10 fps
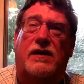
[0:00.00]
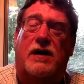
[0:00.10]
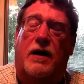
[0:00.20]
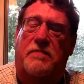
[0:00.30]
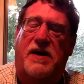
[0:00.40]

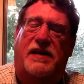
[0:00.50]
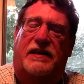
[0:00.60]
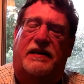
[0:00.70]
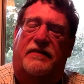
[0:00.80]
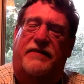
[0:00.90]
a minute
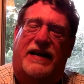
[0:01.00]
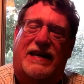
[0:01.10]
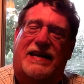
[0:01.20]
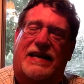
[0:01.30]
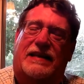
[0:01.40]
of any
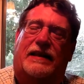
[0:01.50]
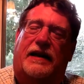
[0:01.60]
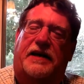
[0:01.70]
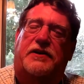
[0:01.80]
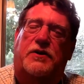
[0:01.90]
day that
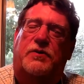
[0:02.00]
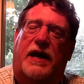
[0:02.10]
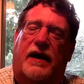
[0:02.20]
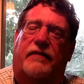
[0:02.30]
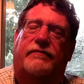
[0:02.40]
I don't
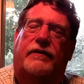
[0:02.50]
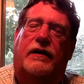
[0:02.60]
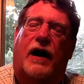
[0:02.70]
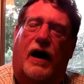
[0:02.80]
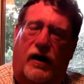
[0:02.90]
have
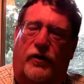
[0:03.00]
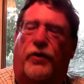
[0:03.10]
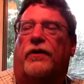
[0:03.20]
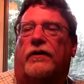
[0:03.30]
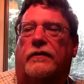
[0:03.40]
hunger.